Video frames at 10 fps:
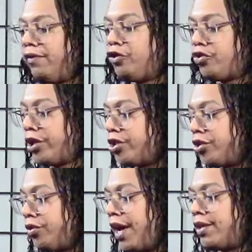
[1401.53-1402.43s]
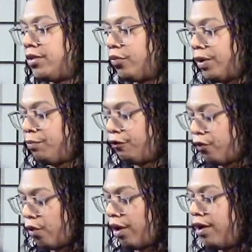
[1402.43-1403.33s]
dress shoe as the one
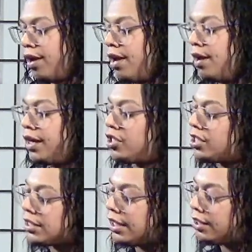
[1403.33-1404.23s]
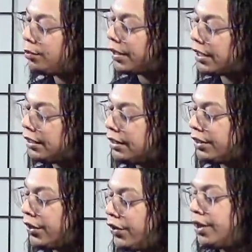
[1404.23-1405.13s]
before. It's just a little bit
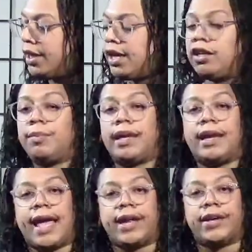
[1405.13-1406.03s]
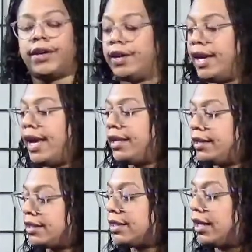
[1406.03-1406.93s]
cleaner, a little bit lighter, and it
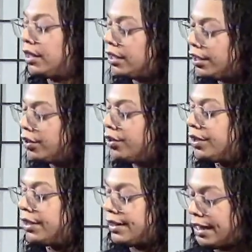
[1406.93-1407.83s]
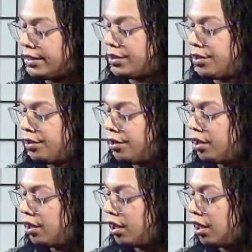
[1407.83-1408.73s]
looks a little nicer.
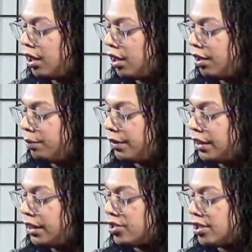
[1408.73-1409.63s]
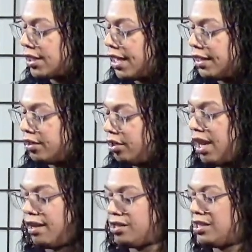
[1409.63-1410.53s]

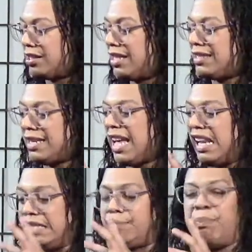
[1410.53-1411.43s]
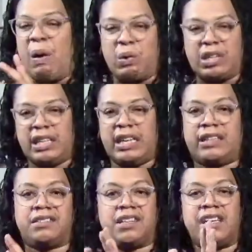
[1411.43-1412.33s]
It's not as bulky
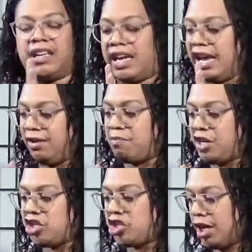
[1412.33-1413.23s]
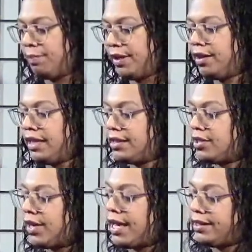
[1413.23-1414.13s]
and misshapen. It still
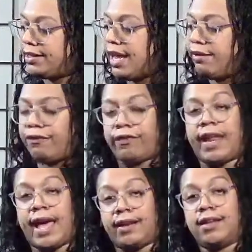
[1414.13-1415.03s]
has that flat